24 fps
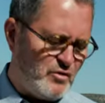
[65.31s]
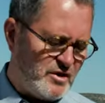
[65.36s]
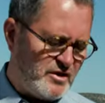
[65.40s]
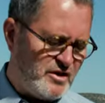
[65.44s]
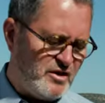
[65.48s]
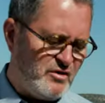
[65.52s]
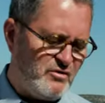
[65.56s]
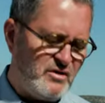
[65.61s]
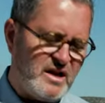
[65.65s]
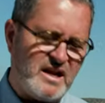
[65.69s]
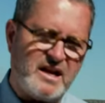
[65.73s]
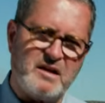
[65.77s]
with
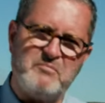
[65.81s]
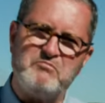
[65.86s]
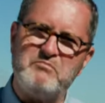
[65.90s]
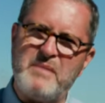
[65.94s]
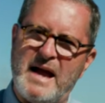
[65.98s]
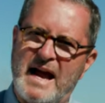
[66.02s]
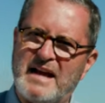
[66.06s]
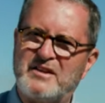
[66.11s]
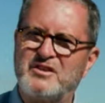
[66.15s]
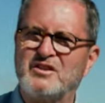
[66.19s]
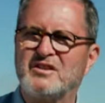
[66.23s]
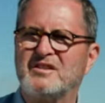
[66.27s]
you and it
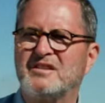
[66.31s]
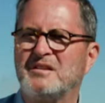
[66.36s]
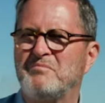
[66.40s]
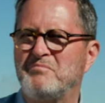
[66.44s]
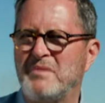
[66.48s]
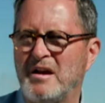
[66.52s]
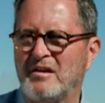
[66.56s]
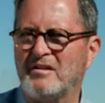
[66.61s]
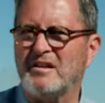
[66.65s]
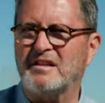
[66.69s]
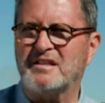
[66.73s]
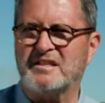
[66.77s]
matches the
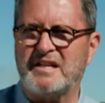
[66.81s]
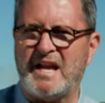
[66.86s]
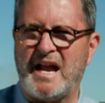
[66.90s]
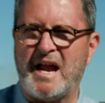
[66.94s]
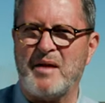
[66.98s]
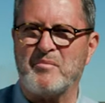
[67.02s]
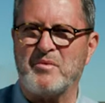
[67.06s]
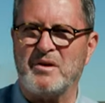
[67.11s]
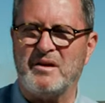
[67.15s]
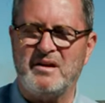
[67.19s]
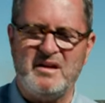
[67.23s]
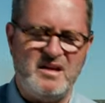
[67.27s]
mirrorless
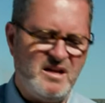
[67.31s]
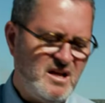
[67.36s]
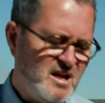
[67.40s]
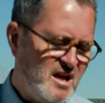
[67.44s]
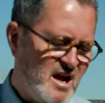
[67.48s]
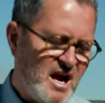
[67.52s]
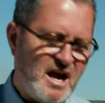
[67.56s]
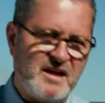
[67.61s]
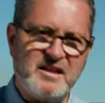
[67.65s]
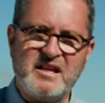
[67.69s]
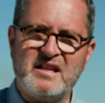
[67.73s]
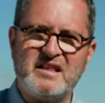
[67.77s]
camera.
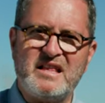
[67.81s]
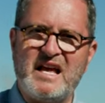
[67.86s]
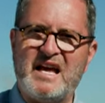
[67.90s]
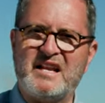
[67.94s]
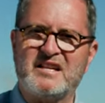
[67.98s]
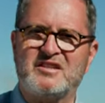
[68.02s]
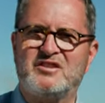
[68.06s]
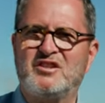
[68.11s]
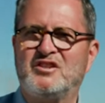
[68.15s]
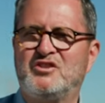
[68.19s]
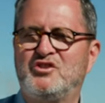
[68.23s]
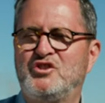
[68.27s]
I think that
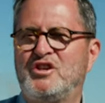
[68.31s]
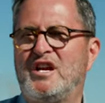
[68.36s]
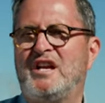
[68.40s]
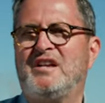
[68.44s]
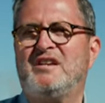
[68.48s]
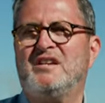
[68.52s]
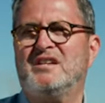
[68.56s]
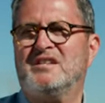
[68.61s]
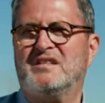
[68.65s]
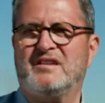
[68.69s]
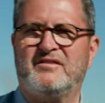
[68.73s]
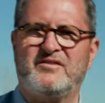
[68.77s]
is the
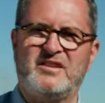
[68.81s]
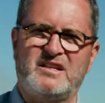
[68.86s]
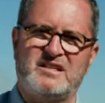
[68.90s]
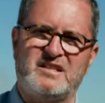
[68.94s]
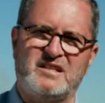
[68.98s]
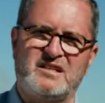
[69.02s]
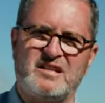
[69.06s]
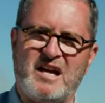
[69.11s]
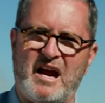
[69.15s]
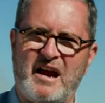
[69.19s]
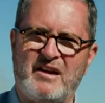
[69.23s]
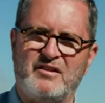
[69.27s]
genius of this
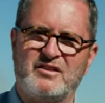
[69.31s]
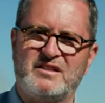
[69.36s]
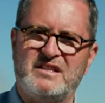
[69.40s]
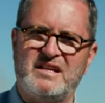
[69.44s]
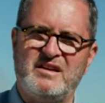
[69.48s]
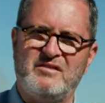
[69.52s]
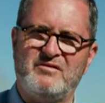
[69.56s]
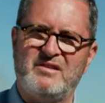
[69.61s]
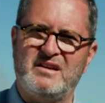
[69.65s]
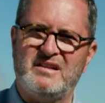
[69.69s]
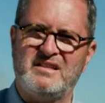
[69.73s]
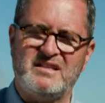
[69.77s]
entire
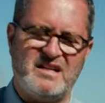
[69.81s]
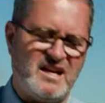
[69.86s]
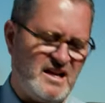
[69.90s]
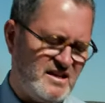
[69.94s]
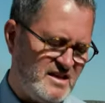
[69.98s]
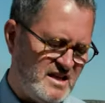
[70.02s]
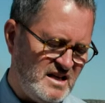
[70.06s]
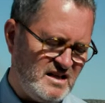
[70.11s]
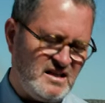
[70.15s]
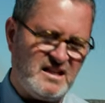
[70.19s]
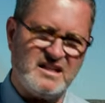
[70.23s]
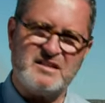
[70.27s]
series, and I
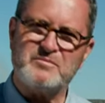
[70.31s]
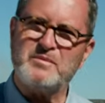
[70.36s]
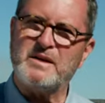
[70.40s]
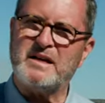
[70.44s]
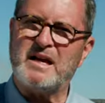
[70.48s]
think this